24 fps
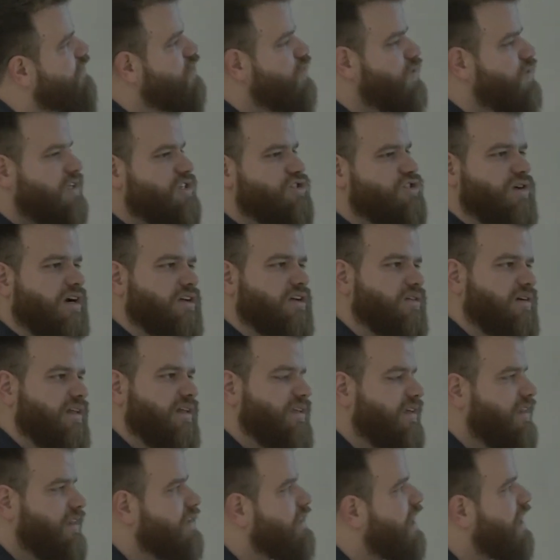do a constructor or
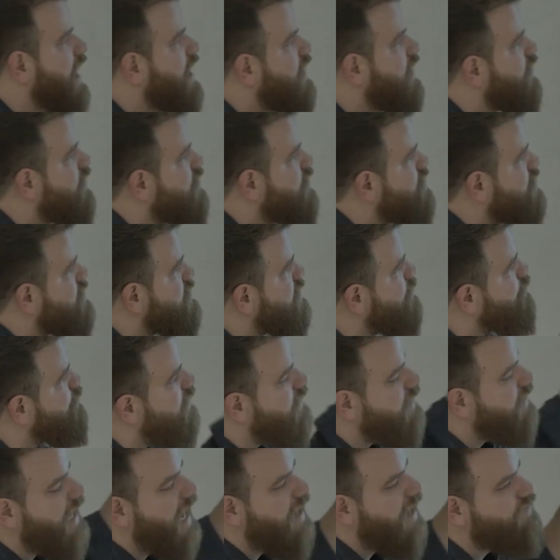anything like that. You could just
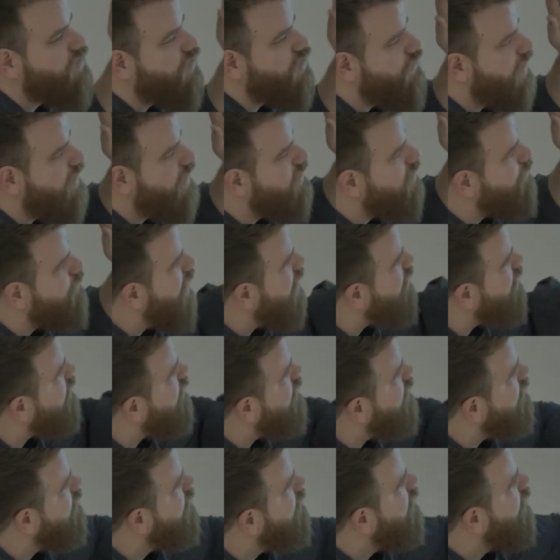simply have your render
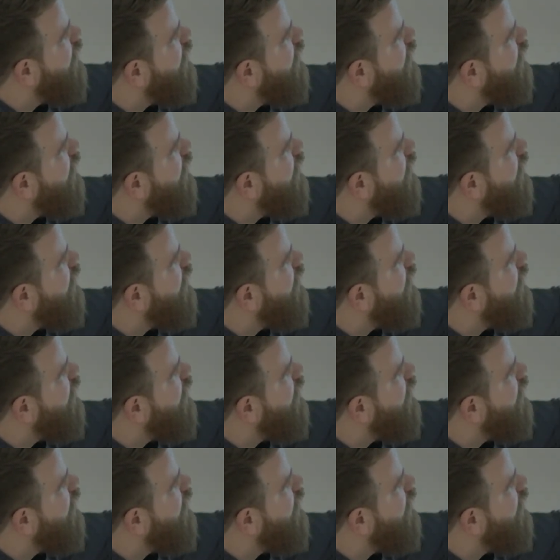method.